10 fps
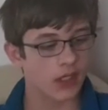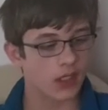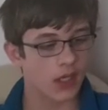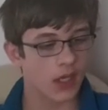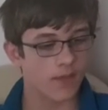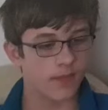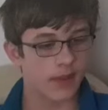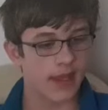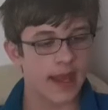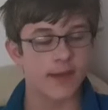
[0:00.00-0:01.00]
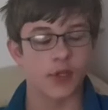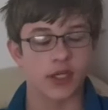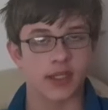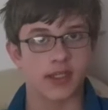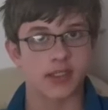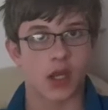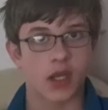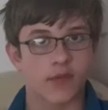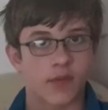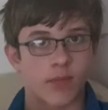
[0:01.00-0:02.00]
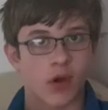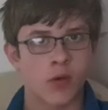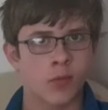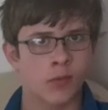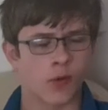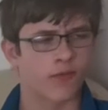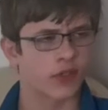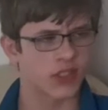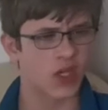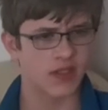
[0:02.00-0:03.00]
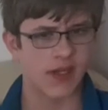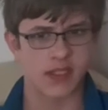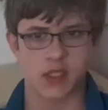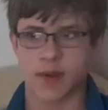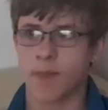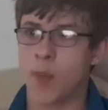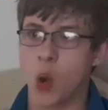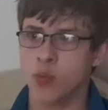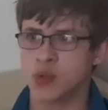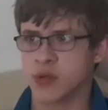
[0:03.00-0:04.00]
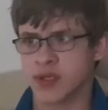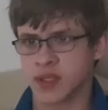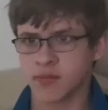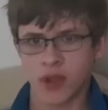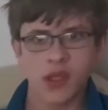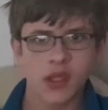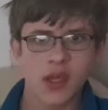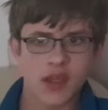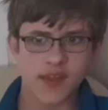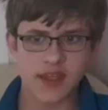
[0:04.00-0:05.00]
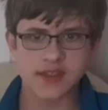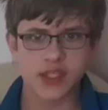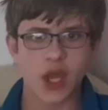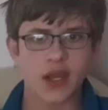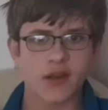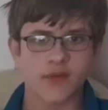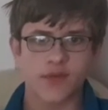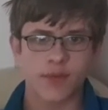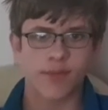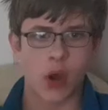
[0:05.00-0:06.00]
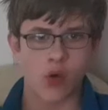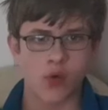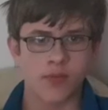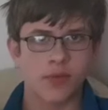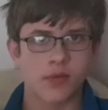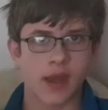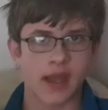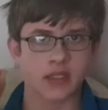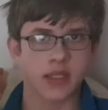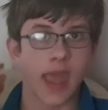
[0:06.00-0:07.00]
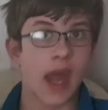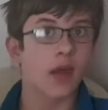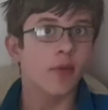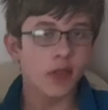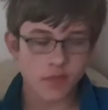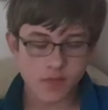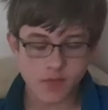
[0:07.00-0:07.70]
The element inside of the bulb, not for a science lesson about bulbs or anything, but the inside of the bulb has element,